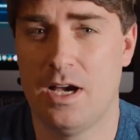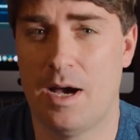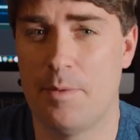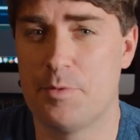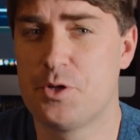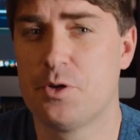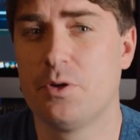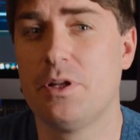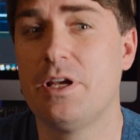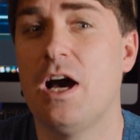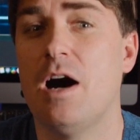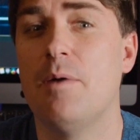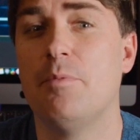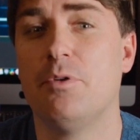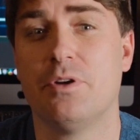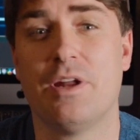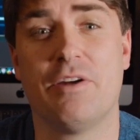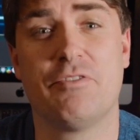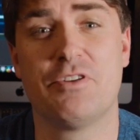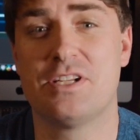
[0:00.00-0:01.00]
I'm truly
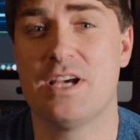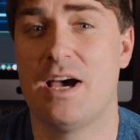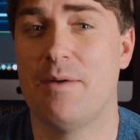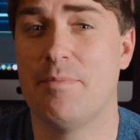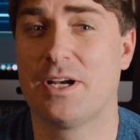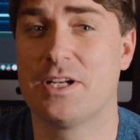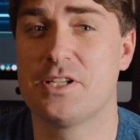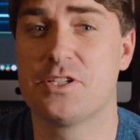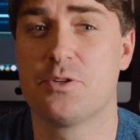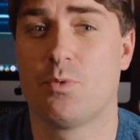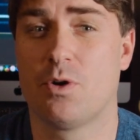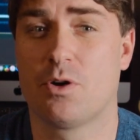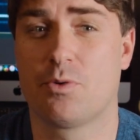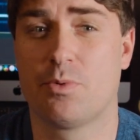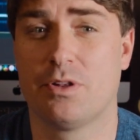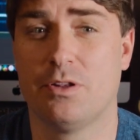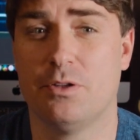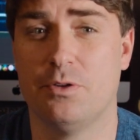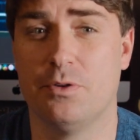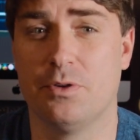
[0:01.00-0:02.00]
humbled every time I get to work
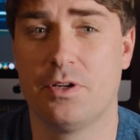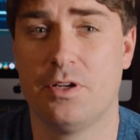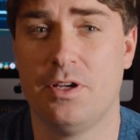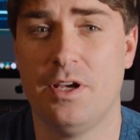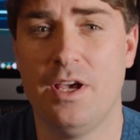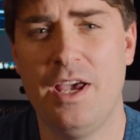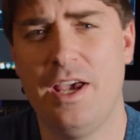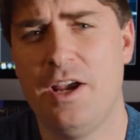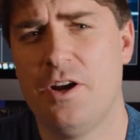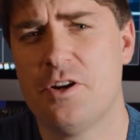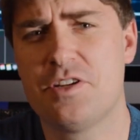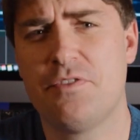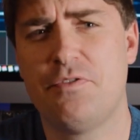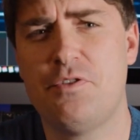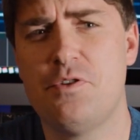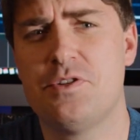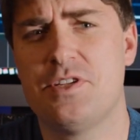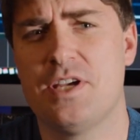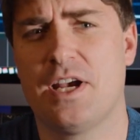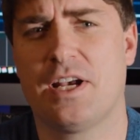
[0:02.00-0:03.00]
with Luke. Here's a
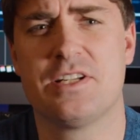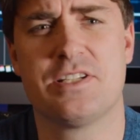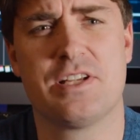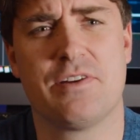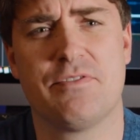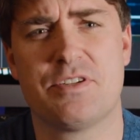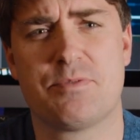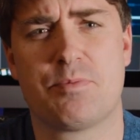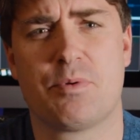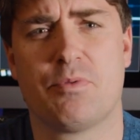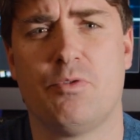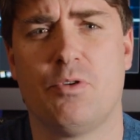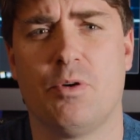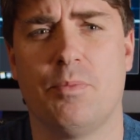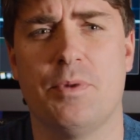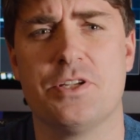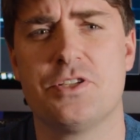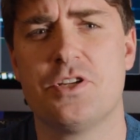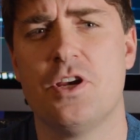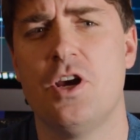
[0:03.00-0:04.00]
few seconds of his
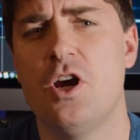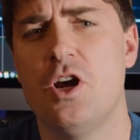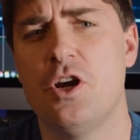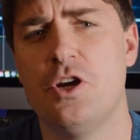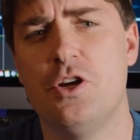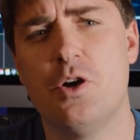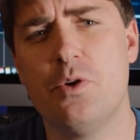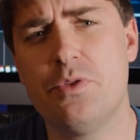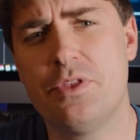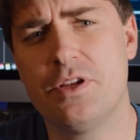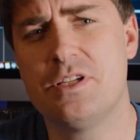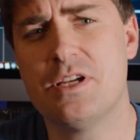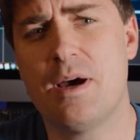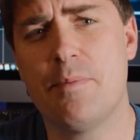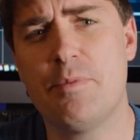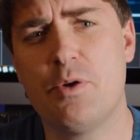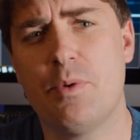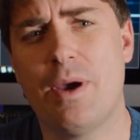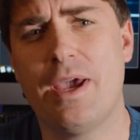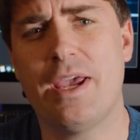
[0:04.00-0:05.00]
performance. Note the
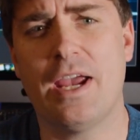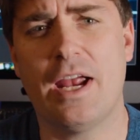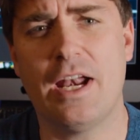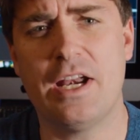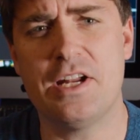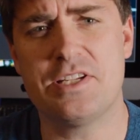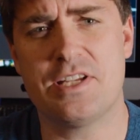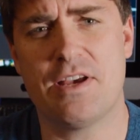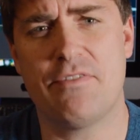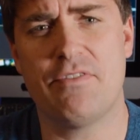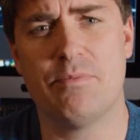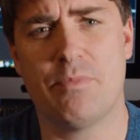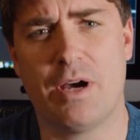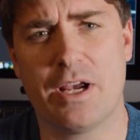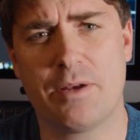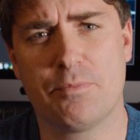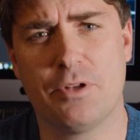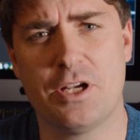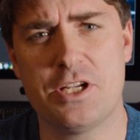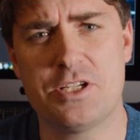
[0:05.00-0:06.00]
WA87
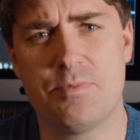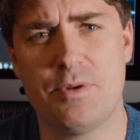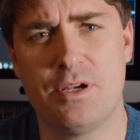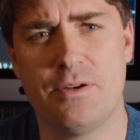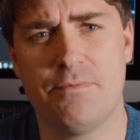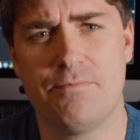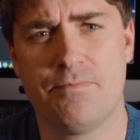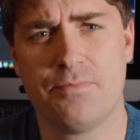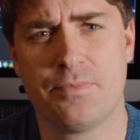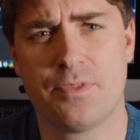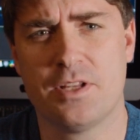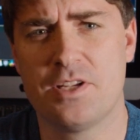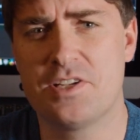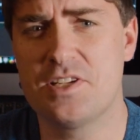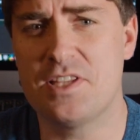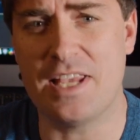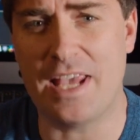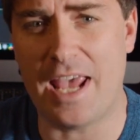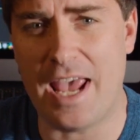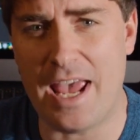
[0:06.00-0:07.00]
mic placement. This
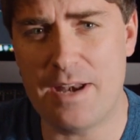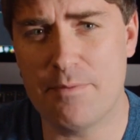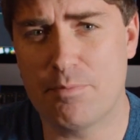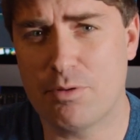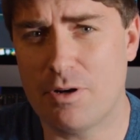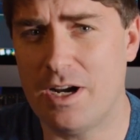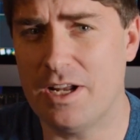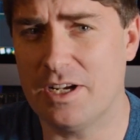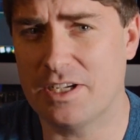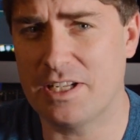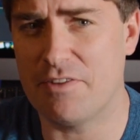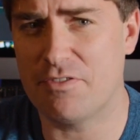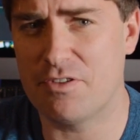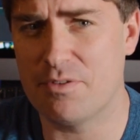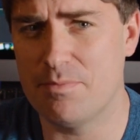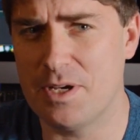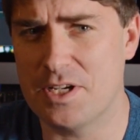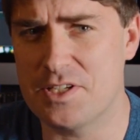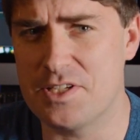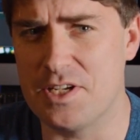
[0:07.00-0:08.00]
is the end product after
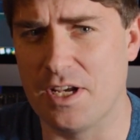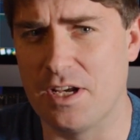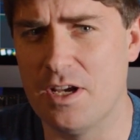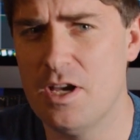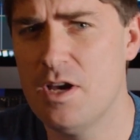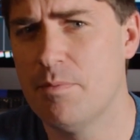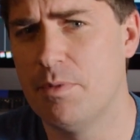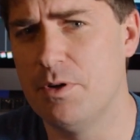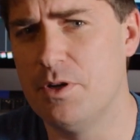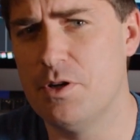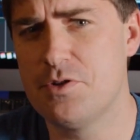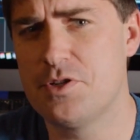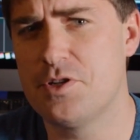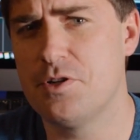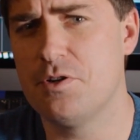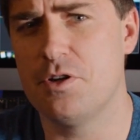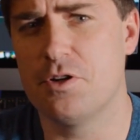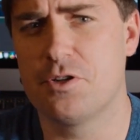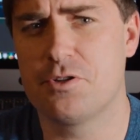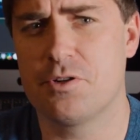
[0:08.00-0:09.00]
mixing, but no
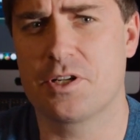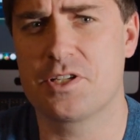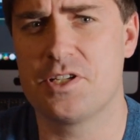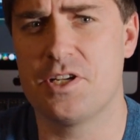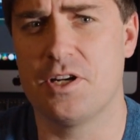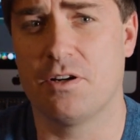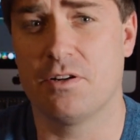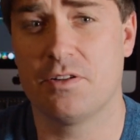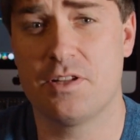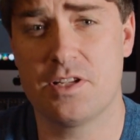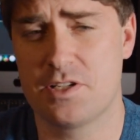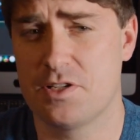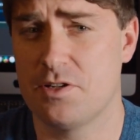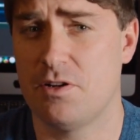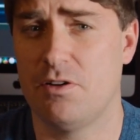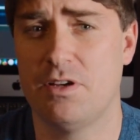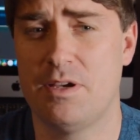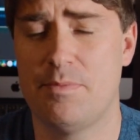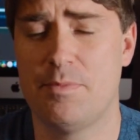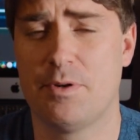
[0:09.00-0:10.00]
studio tricks here. This is
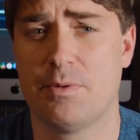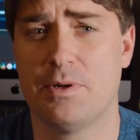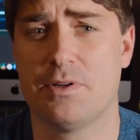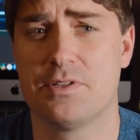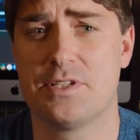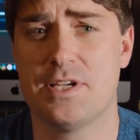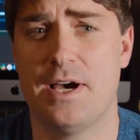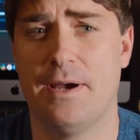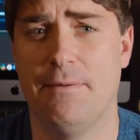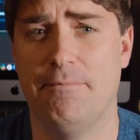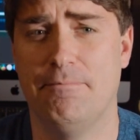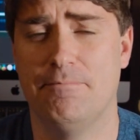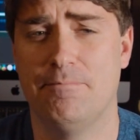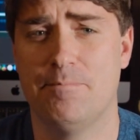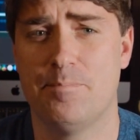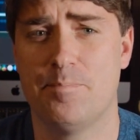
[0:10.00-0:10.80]
all him in real time.